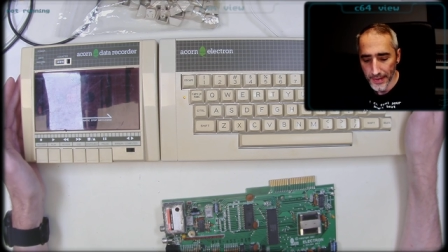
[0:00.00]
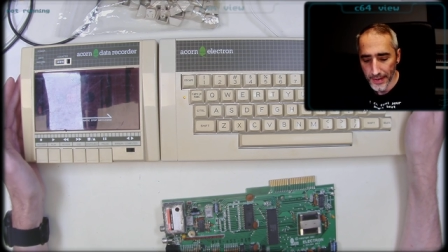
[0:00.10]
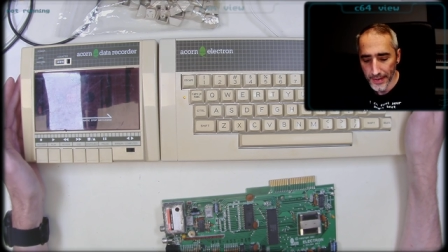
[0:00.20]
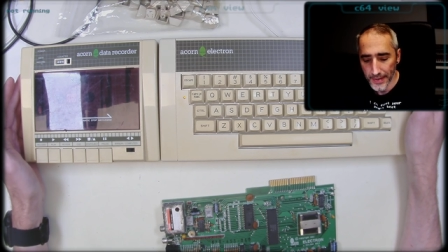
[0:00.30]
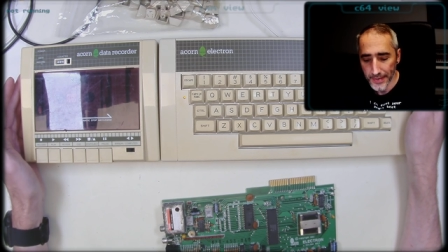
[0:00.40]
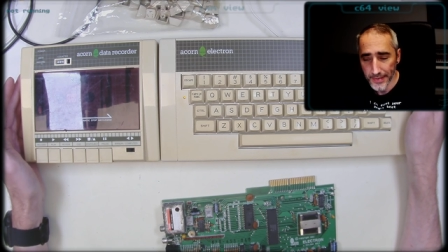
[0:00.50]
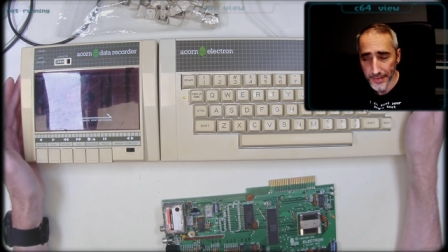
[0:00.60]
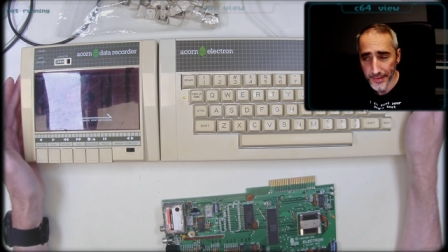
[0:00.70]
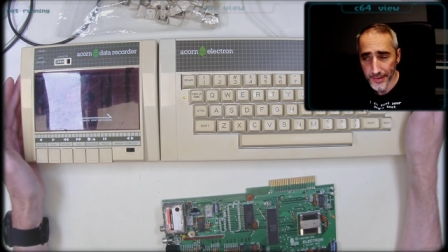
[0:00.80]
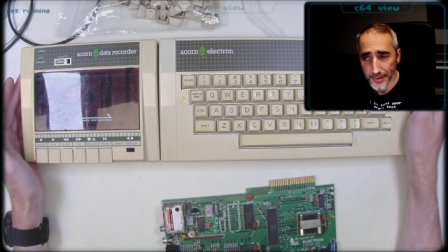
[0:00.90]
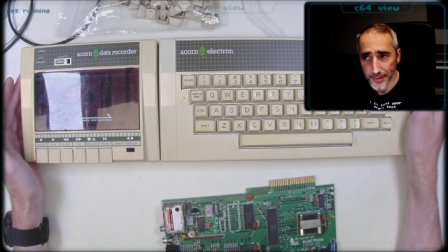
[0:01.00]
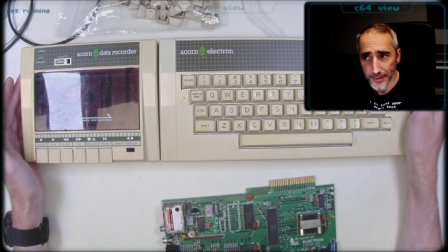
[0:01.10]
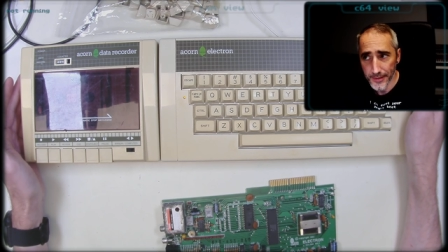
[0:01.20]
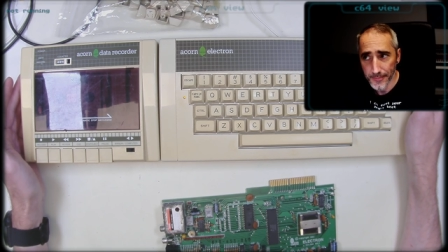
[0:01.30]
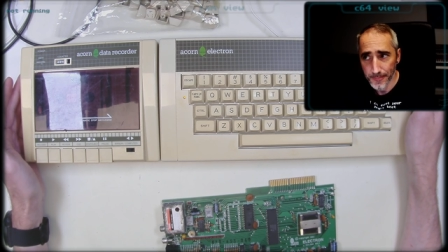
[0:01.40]
And
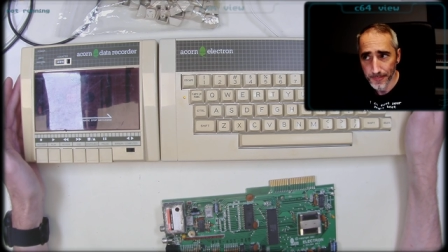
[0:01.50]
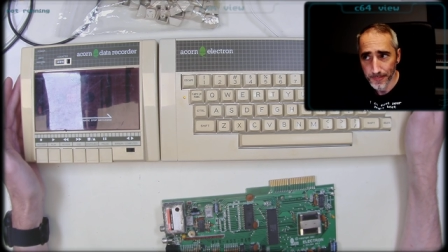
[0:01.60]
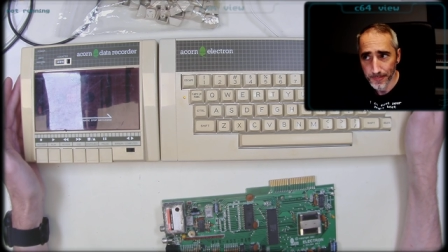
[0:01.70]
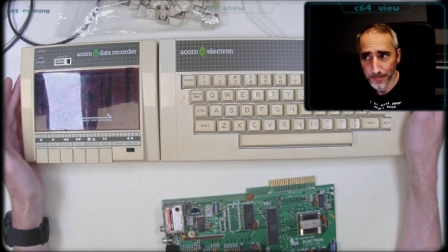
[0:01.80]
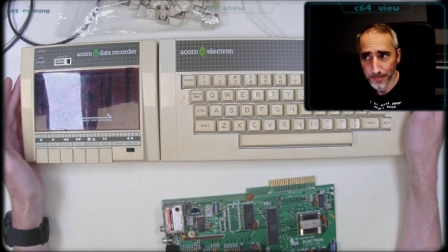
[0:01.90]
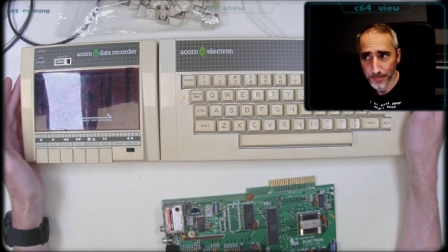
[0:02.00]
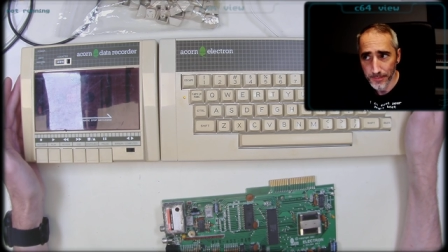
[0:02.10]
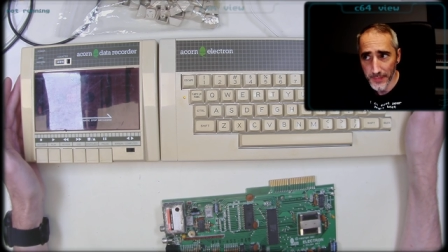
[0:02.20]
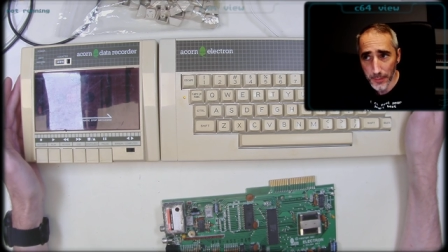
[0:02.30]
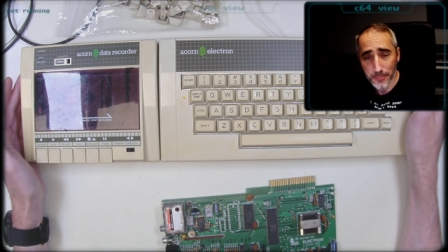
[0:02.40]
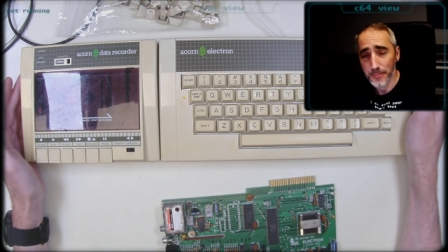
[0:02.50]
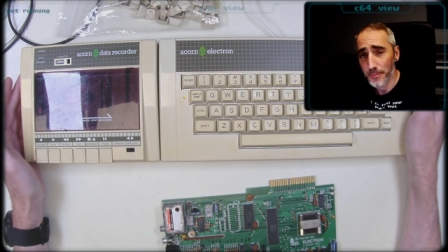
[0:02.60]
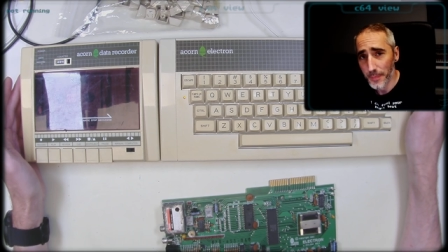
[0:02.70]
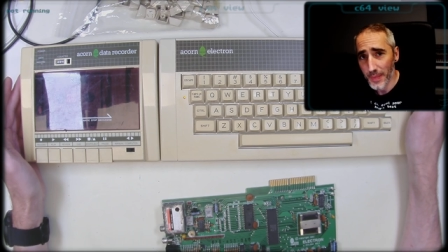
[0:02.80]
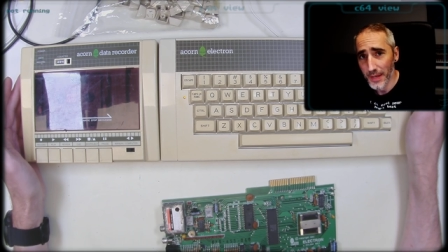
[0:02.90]
um, yep,
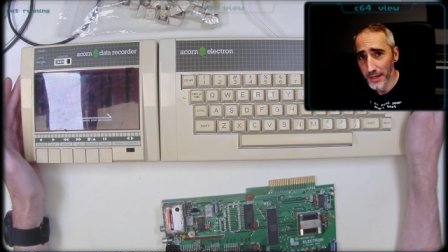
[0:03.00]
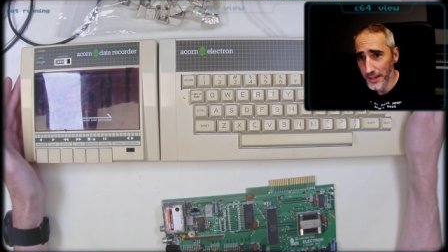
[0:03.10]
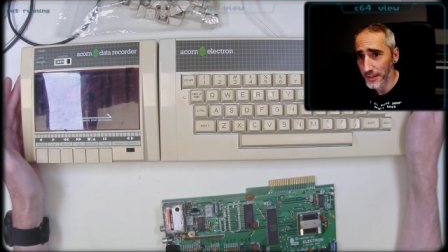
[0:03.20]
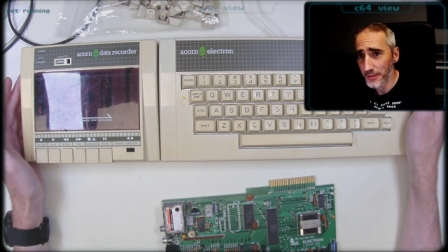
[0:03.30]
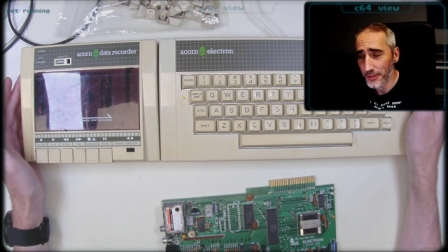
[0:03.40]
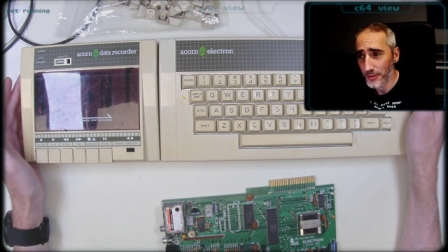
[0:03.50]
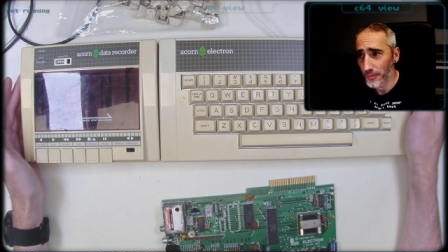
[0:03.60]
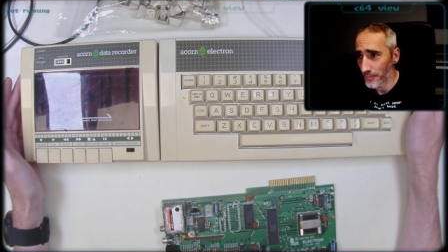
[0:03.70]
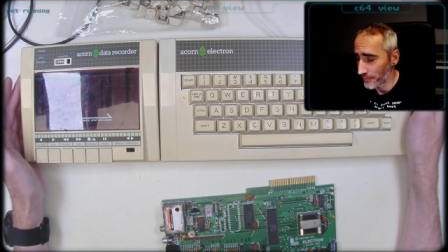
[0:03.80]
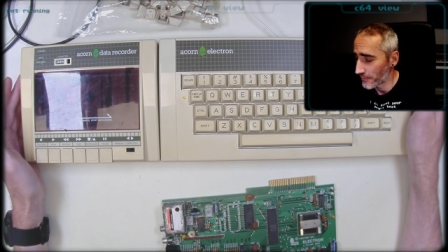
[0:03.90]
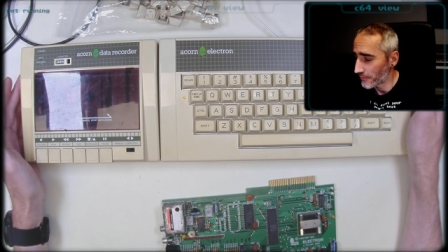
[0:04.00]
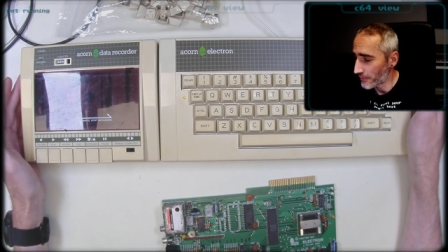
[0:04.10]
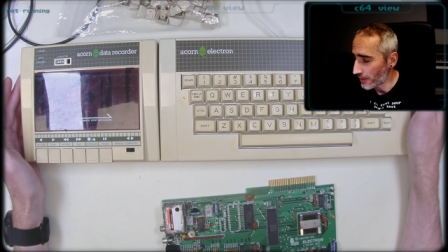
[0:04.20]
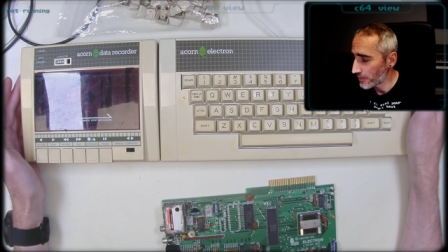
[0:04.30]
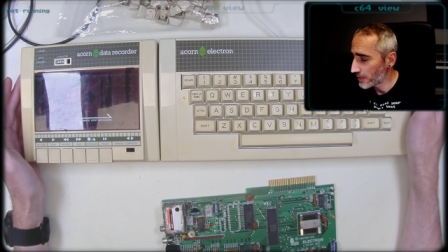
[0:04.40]
it is
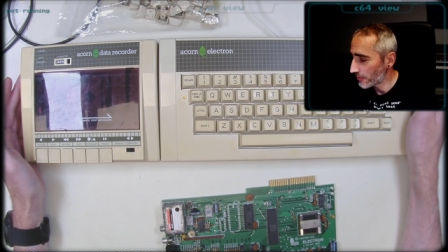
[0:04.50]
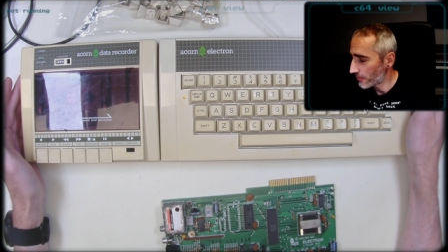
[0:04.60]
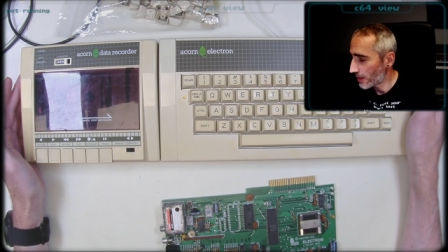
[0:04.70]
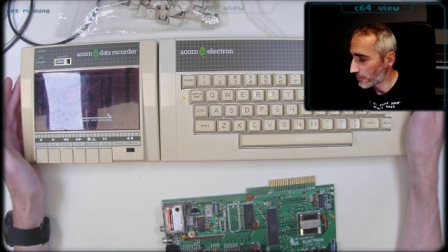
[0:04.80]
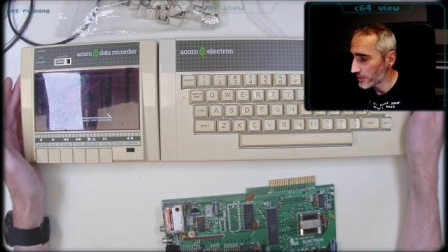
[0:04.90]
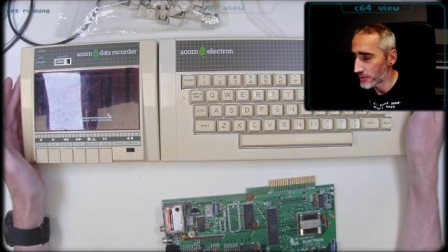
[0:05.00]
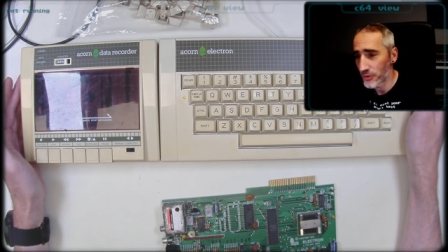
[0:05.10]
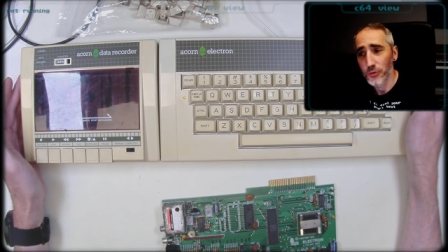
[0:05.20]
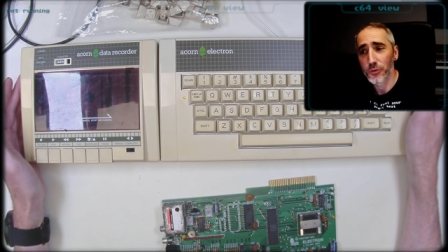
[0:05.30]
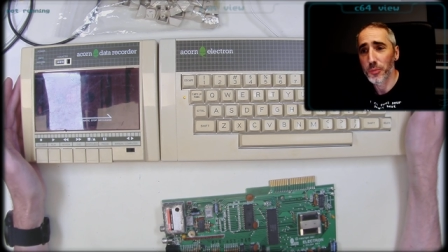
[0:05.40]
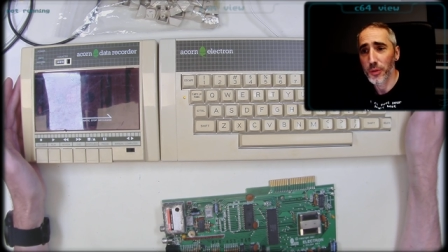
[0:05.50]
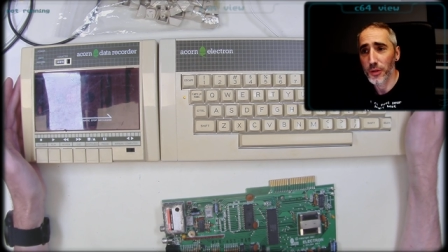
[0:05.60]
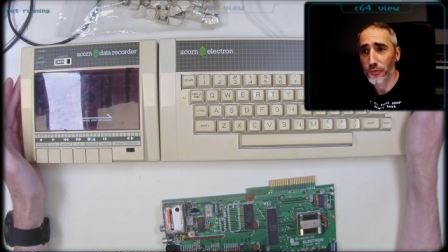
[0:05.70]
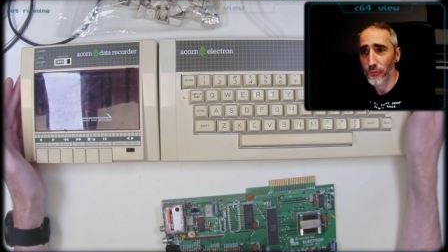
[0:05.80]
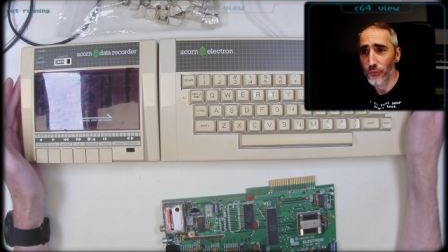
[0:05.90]
very, very
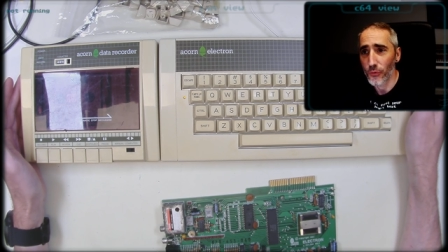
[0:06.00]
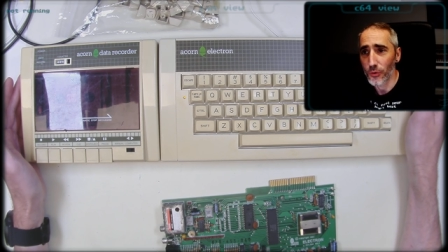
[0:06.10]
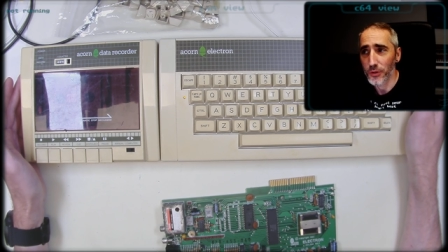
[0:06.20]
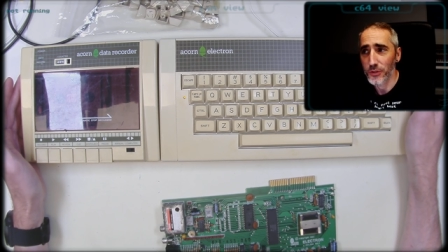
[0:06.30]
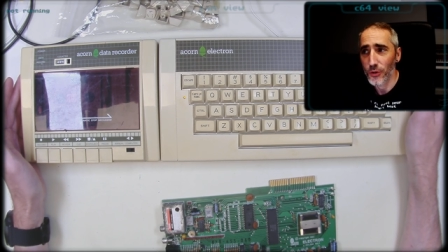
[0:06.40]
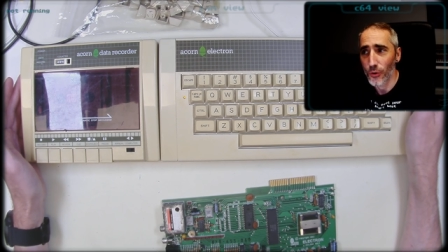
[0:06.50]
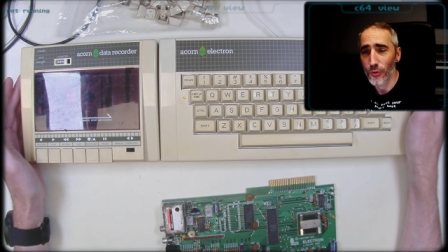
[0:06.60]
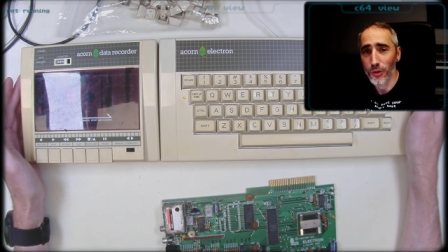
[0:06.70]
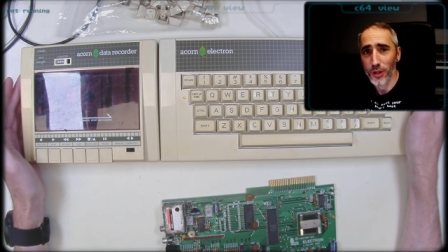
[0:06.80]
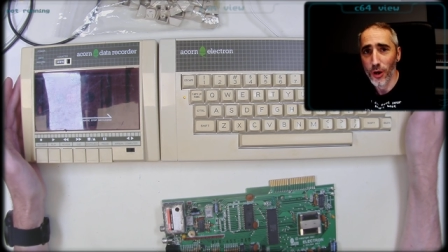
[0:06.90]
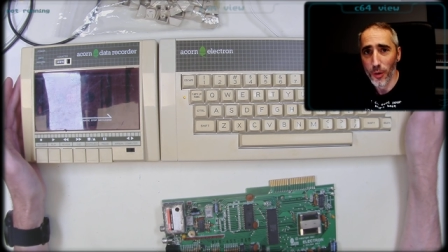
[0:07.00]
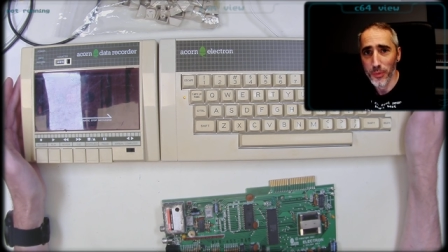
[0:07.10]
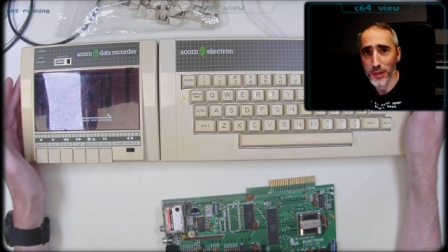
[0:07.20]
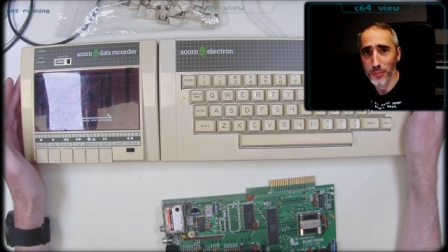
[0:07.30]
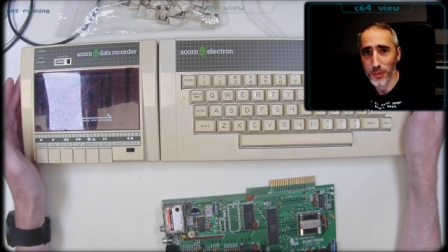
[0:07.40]
suitable for this whole hobby